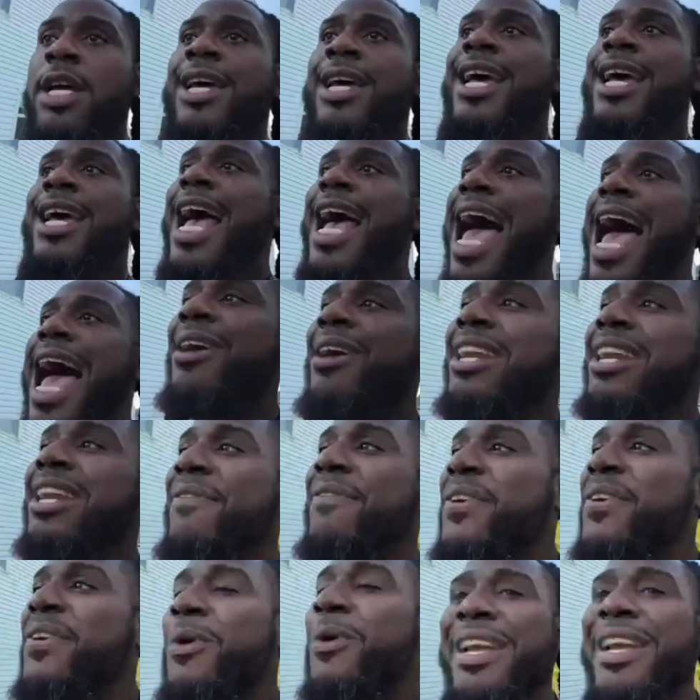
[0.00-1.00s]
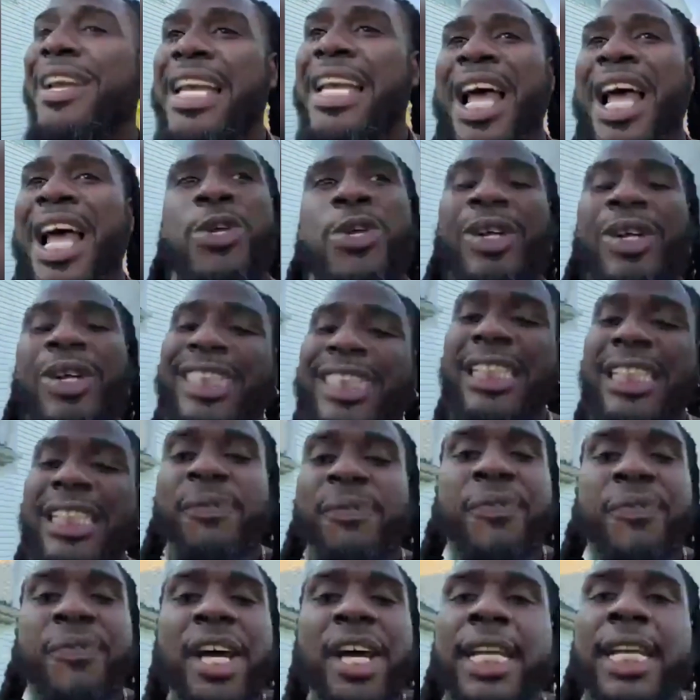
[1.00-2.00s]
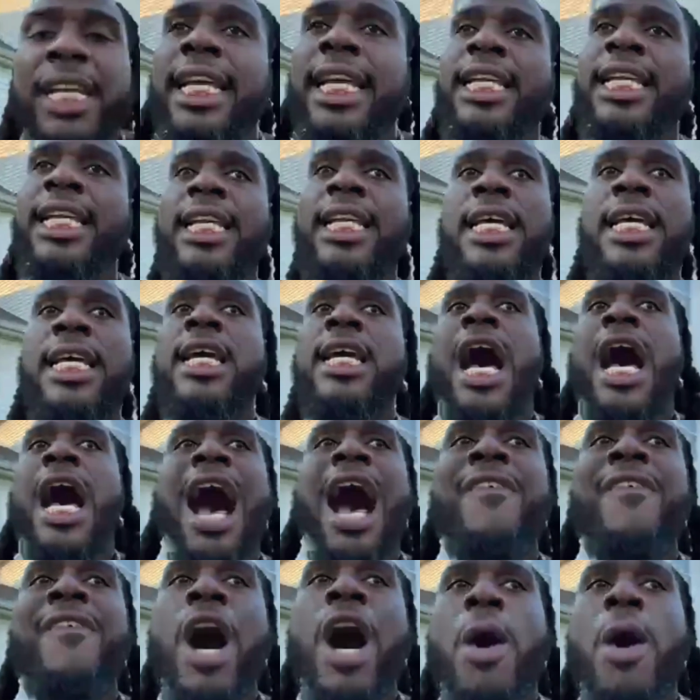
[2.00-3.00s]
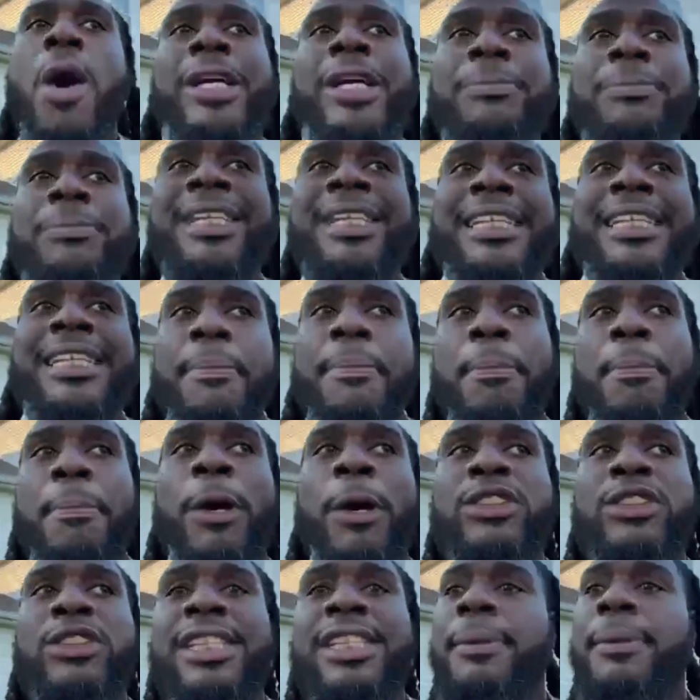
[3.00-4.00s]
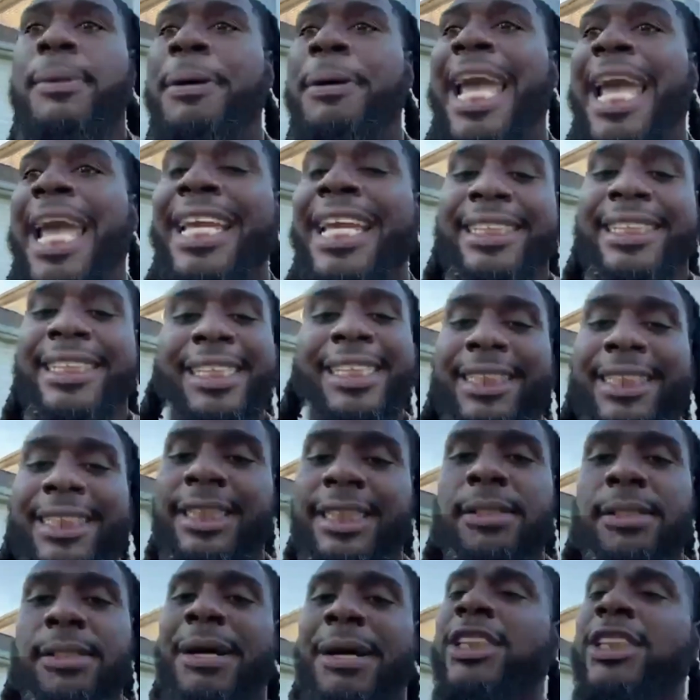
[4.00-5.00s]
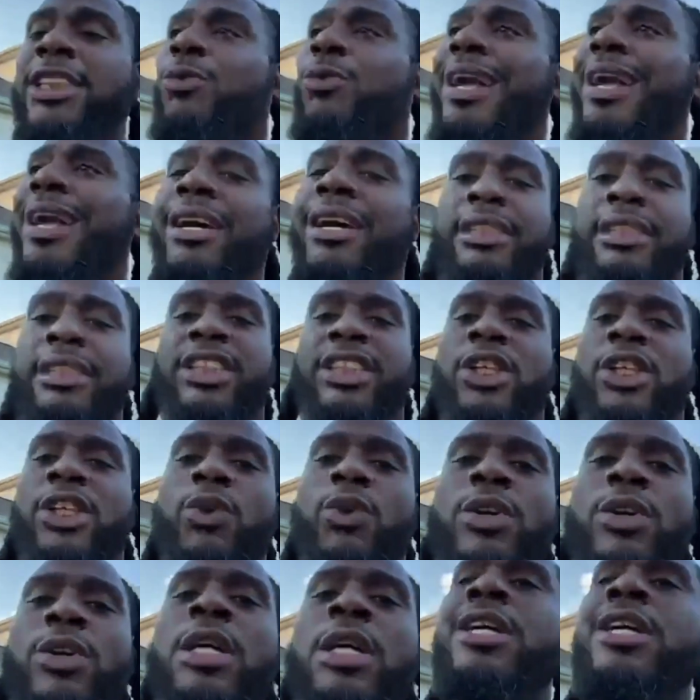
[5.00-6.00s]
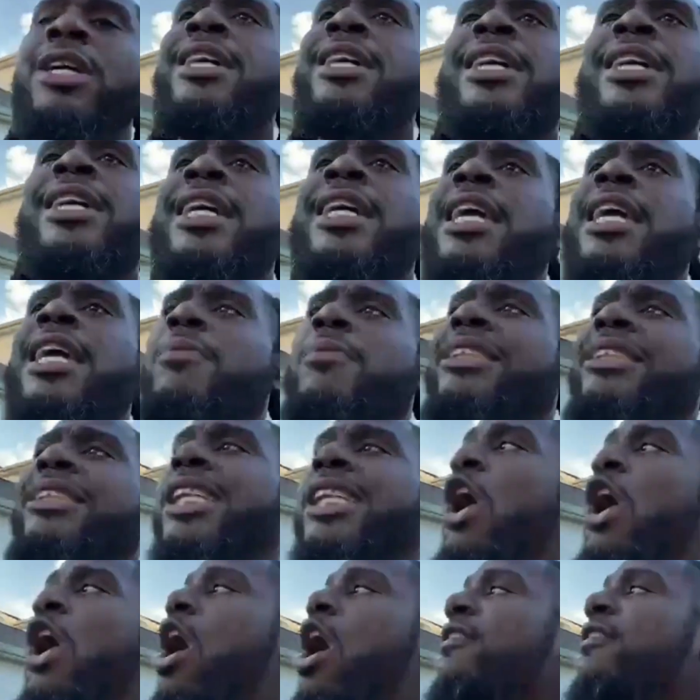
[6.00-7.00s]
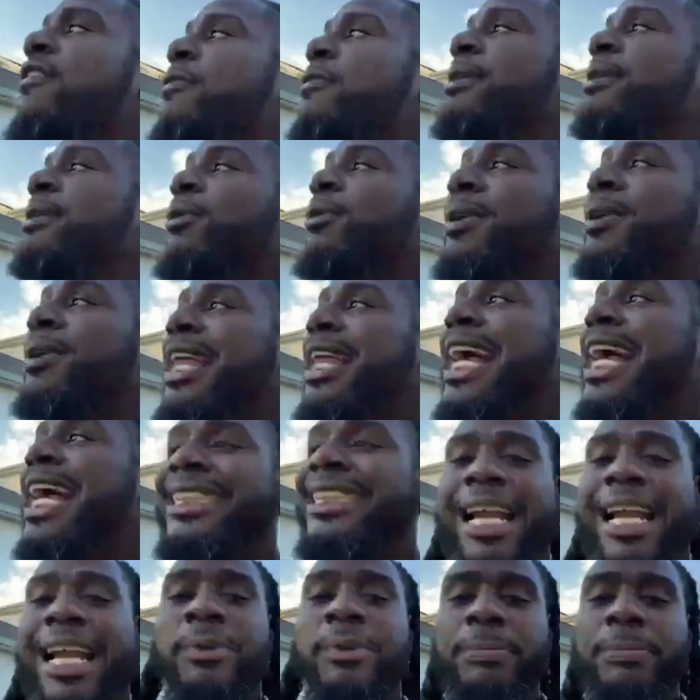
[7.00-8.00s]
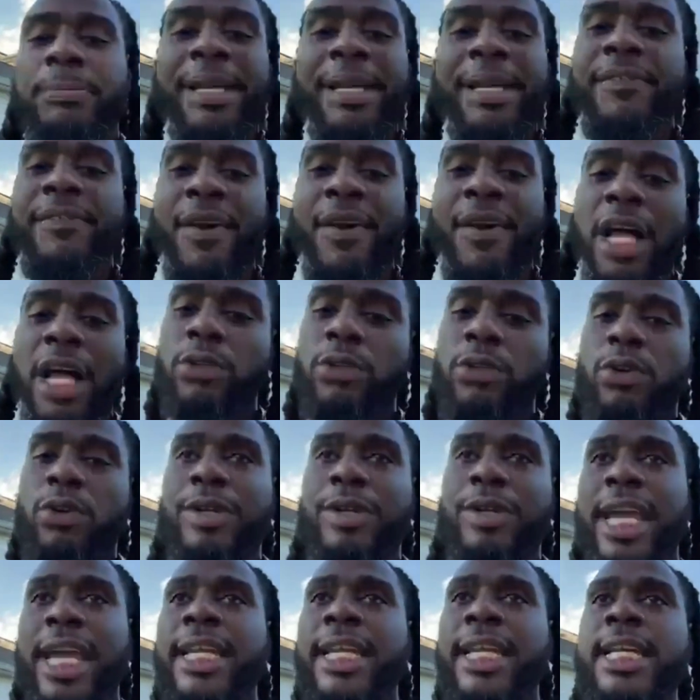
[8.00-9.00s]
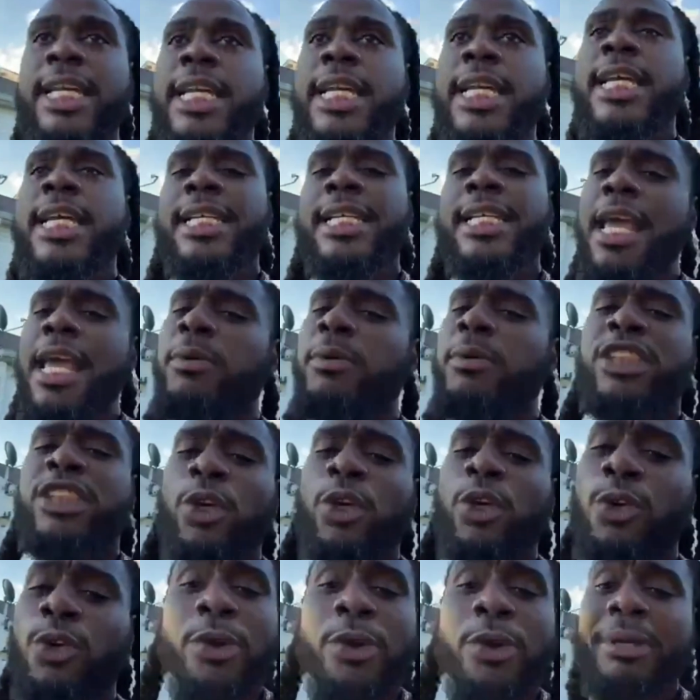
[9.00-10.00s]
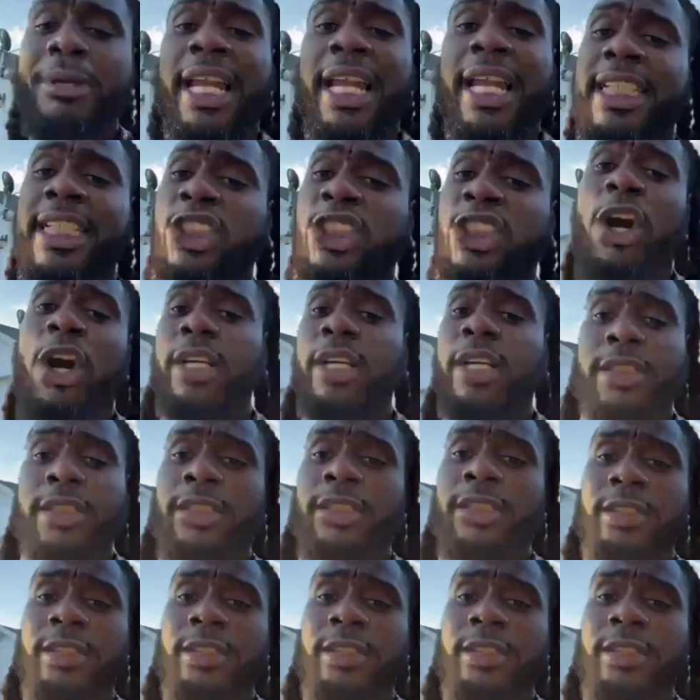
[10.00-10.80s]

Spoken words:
How did I figure out that? You could just feel it. I've always been the type of person that paid attention to my surroundings, so it wasn't hard for me to realize that I was being followed, okay? They were circling me like sharks.